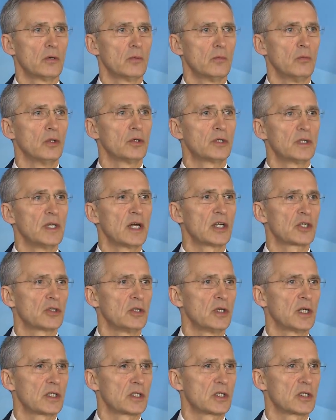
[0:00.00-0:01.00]

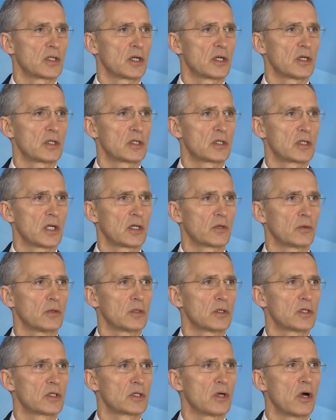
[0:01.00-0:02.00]
multinational exercise that
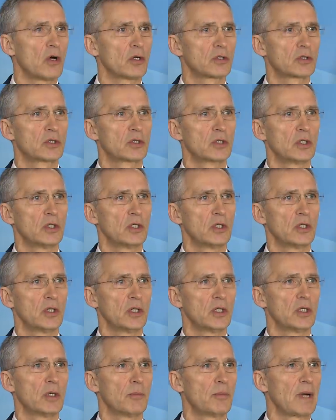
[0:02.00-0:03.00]
will start
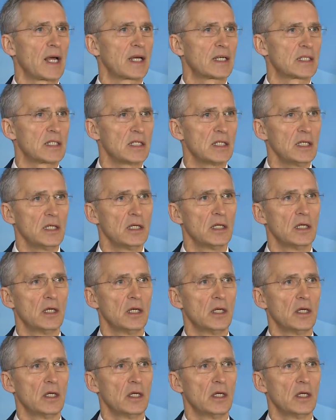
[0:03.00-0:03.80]
in the Black Sea,